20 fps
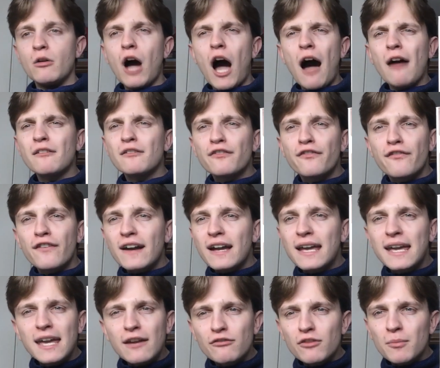
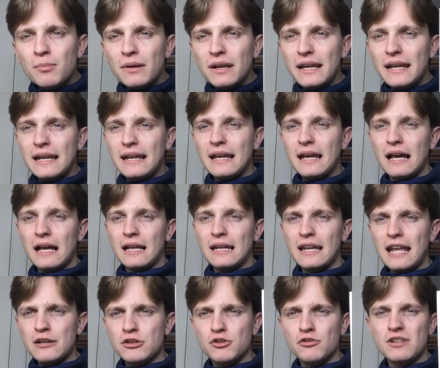unforgivably
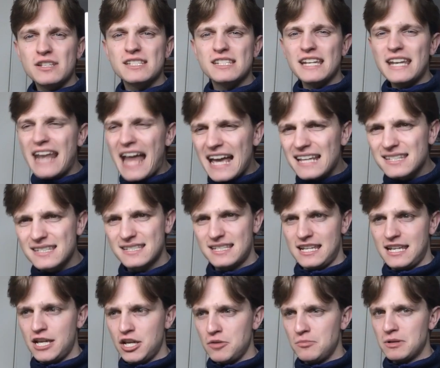lecherous,
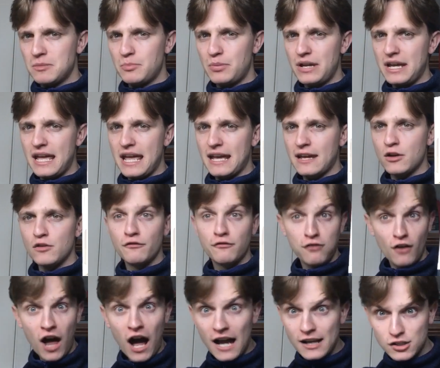nasty human being who
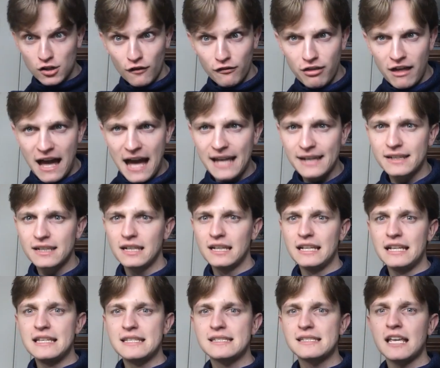flies off the handle.
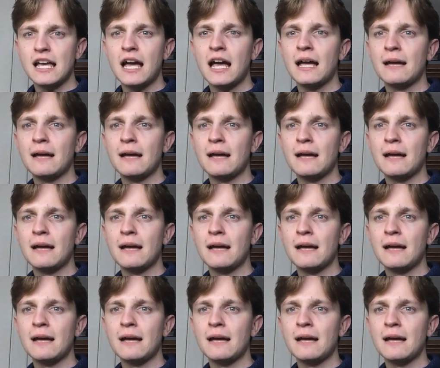Is